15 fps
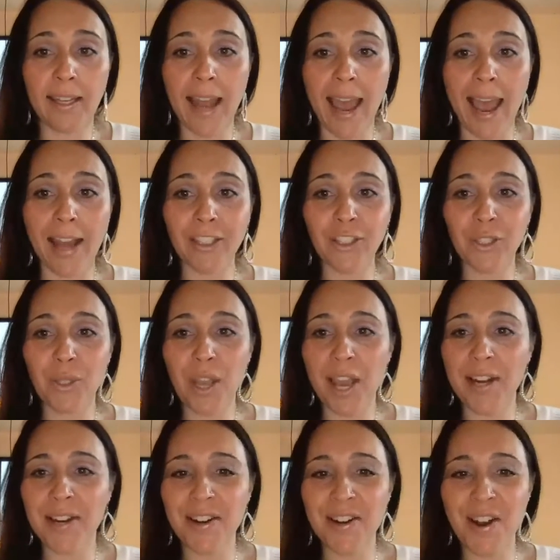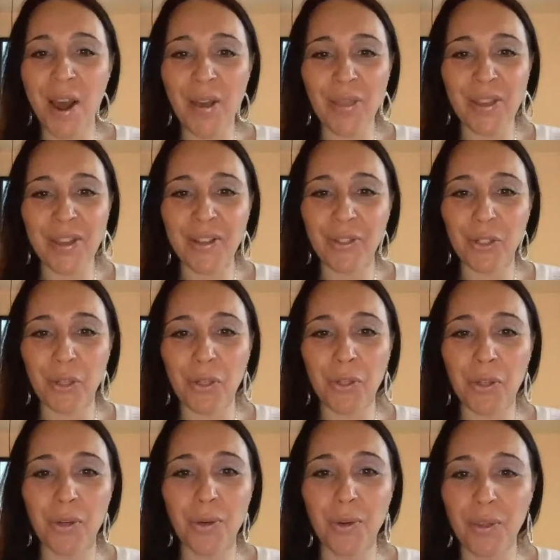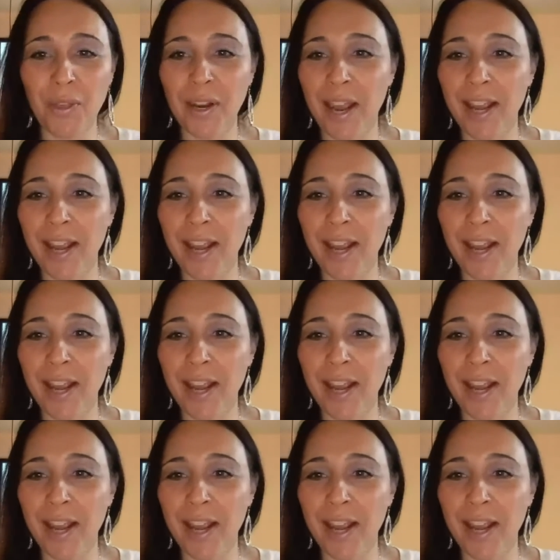it actually had nothing to do with an